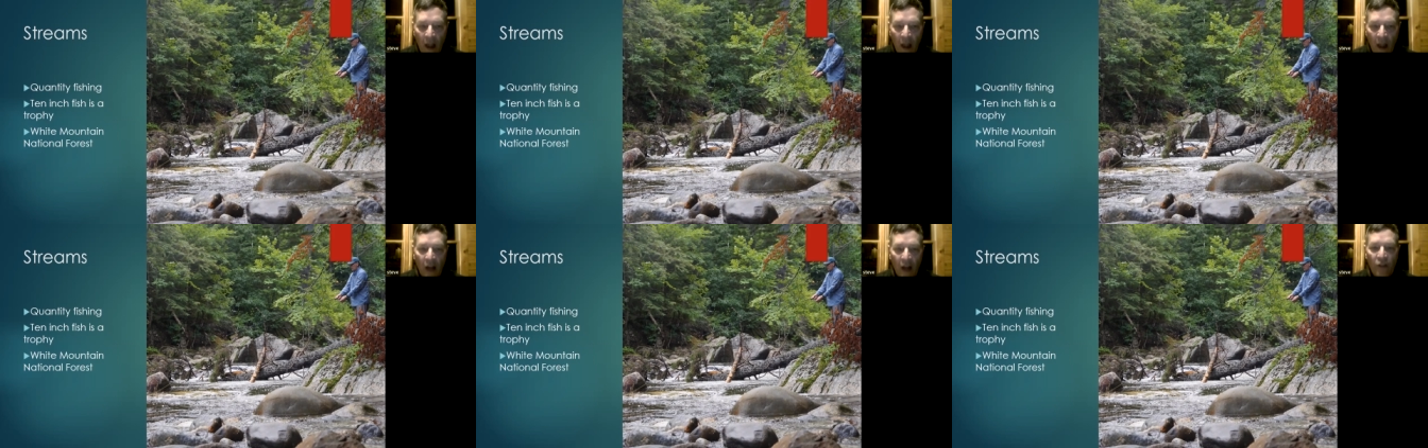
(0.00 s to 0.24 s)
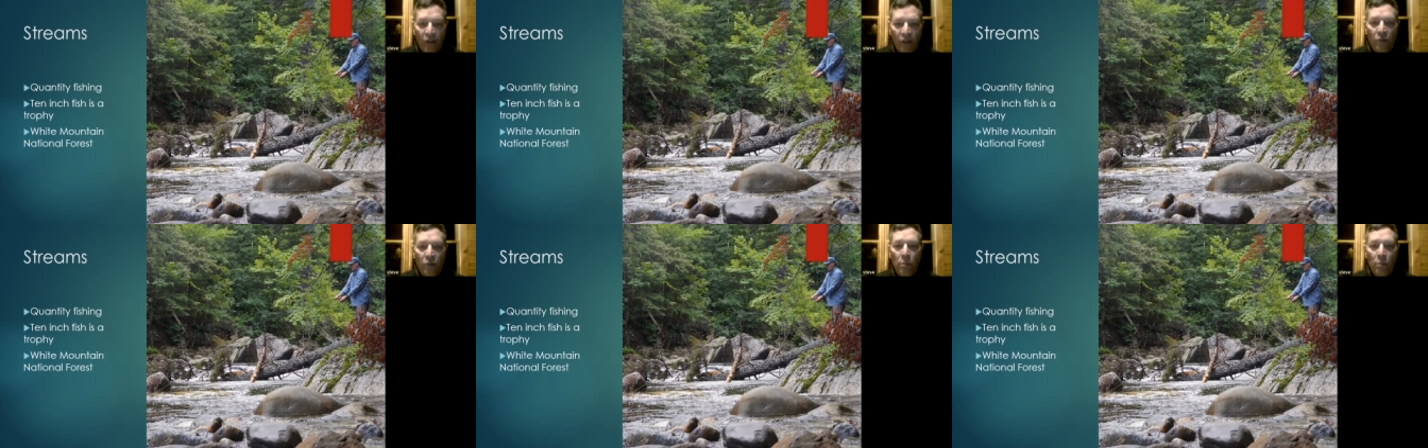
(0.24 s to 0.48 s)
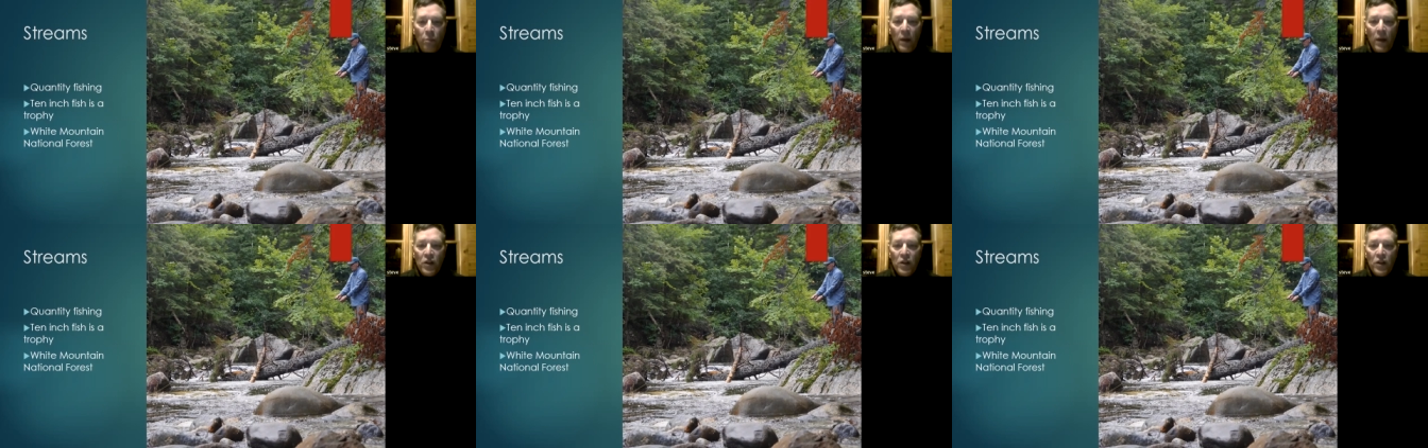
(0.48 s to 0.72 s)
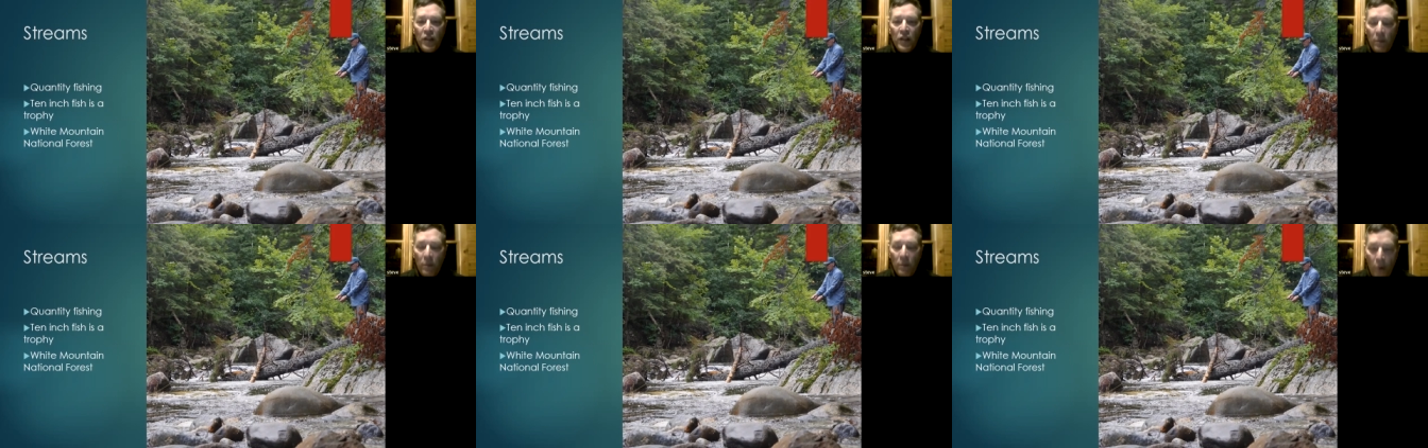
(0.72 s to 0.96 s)

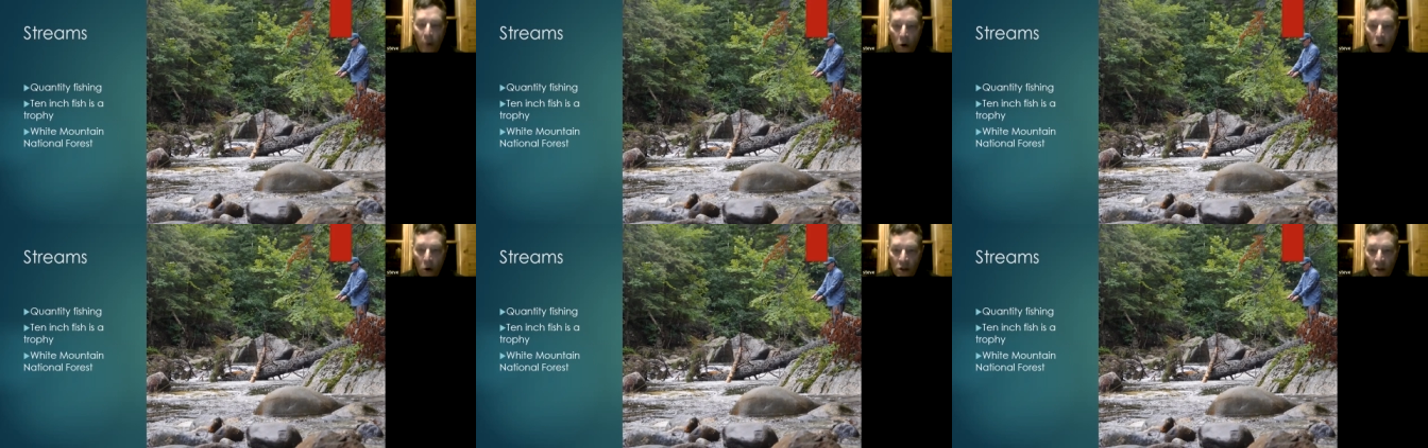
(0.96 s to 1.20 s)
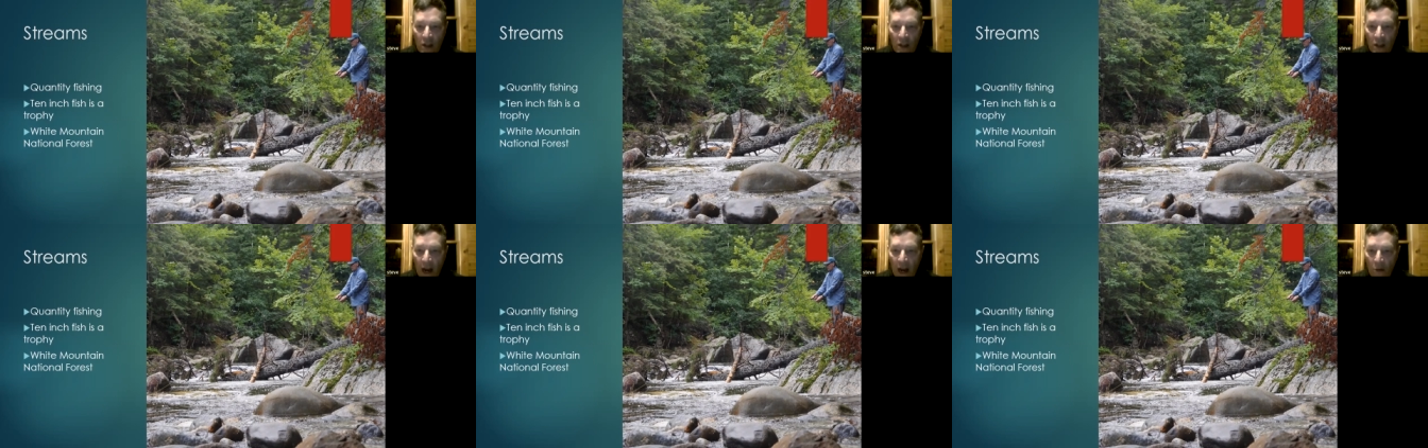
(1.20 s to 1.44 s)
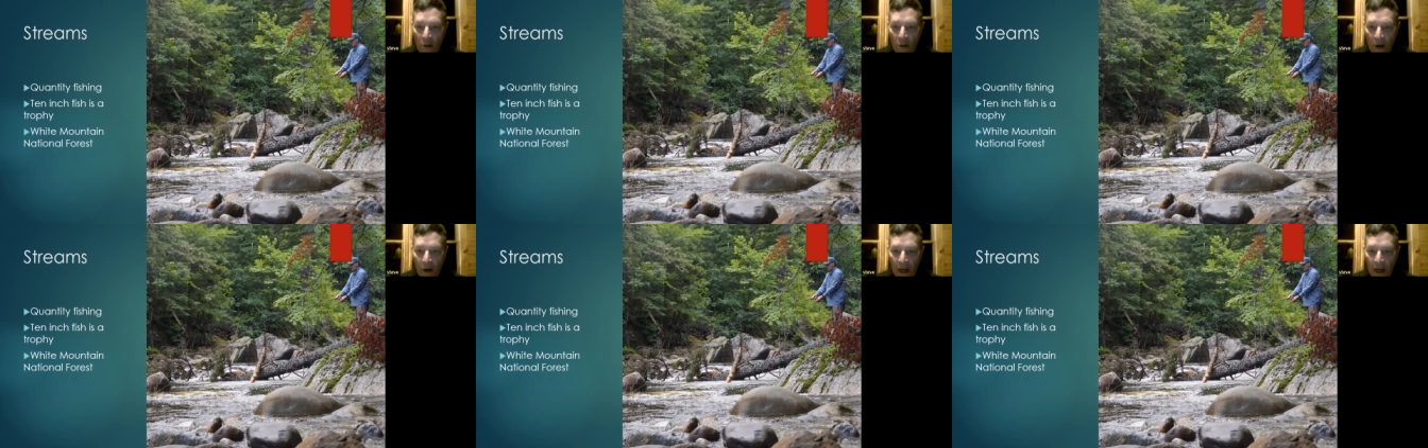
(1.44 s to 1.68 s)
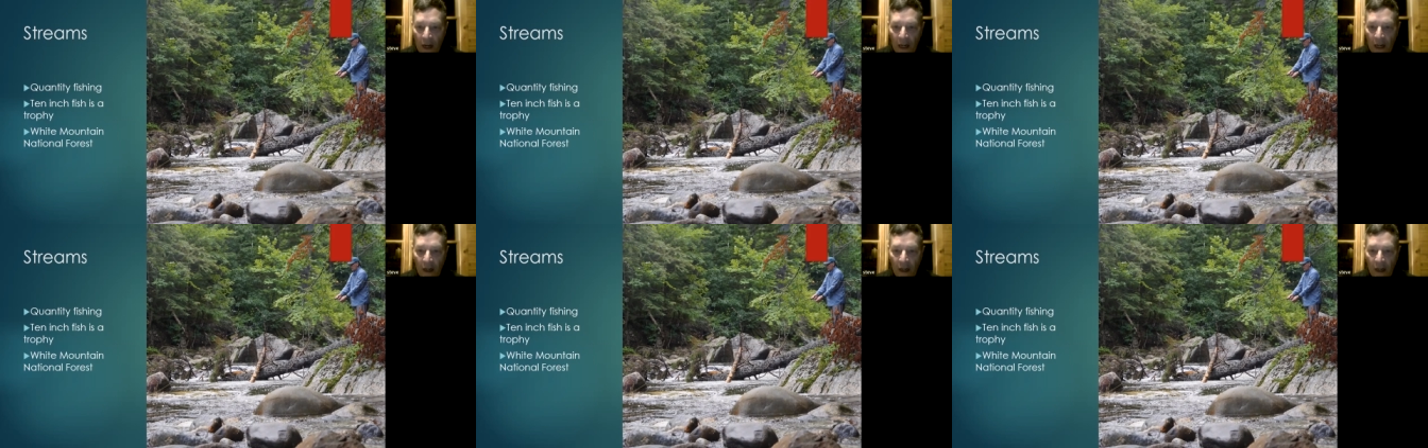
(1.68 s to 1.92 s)
especially post
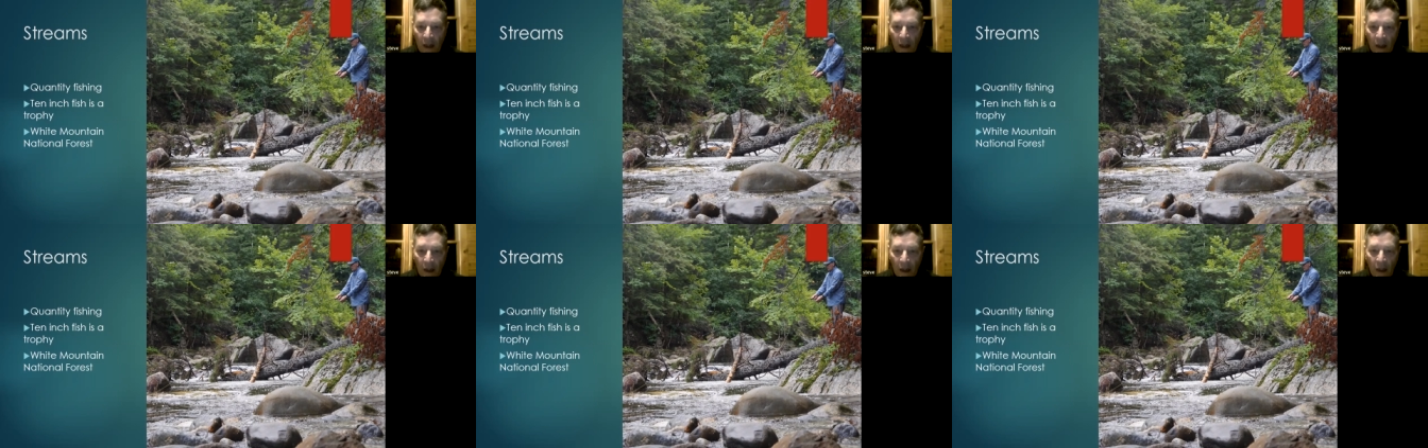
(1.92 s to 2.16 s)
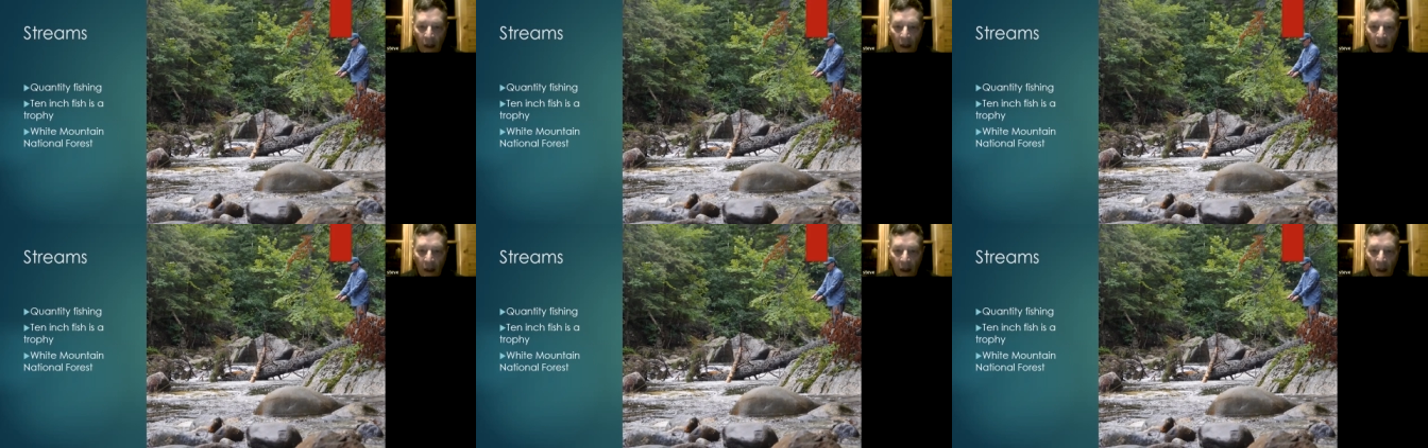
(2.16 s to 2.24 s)
Irene.